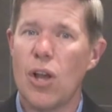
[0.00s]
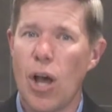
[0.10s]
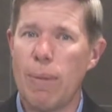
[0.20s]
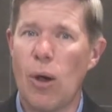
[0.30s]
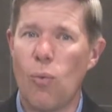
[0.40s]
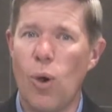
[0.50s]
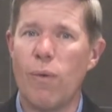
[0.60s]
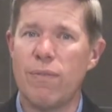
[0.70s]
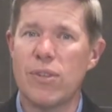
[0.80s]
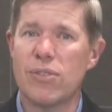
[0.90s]
about what
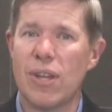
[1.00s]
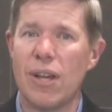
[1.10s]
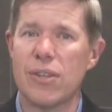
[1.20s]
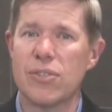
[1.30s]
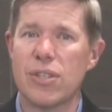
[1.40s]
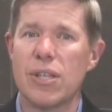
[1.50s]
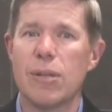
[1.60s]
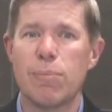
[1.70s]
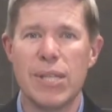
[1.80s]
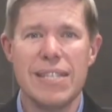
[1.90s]
we've discussed,
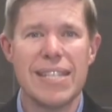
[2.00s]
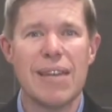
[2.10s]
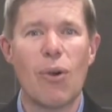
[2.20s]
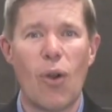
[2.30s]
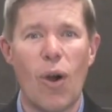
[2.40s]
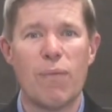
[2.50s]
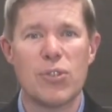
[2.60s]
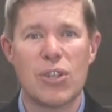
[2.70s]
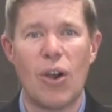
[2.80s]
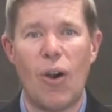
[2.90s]
please give our
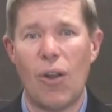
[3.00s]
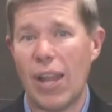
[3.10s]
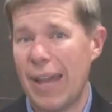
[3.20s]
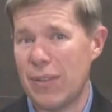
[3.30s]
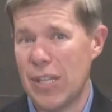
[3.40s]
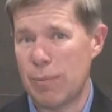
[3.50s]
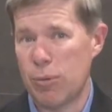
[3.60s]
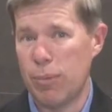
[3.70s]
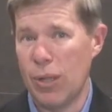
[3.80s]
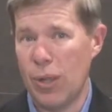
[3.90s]
office a call at the
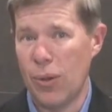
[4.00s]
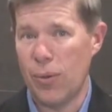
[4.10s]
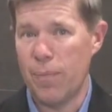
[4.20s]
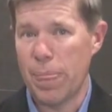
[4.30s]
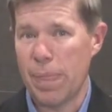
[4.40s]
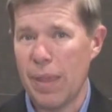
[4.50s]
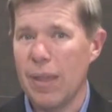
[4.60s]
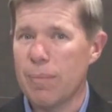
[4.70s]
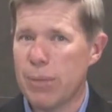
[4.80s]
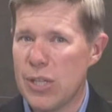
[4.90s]
number below.
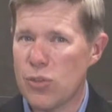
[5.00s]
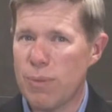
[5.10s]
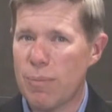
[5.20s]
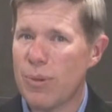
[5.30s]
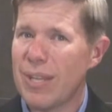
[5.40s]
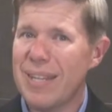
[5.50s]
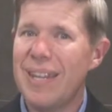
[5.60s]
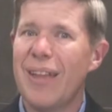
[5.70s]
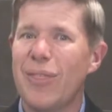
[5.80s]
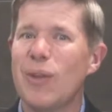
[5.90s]
Please remember that
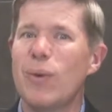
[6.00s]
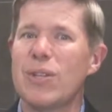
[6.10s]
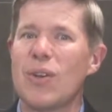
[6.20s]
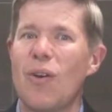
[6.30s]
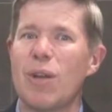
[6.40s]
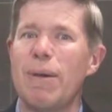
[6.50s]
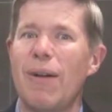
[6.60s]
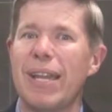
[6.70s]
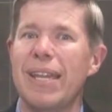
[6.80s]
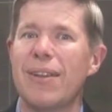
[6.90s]
nothing we talk
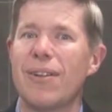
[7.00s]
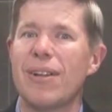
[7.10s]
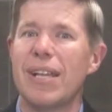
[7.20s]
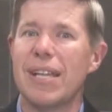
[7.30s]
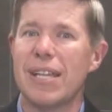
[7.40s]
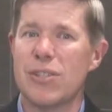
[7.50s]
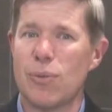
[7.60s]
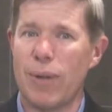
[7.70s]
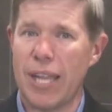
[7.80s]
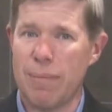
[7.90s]
about here is
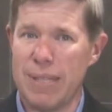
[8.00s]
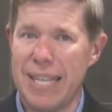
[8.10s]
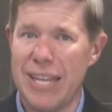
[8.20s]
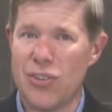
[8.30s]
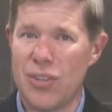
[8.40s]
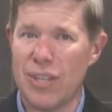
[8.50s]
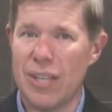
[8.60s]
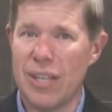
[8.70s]
a recommendation.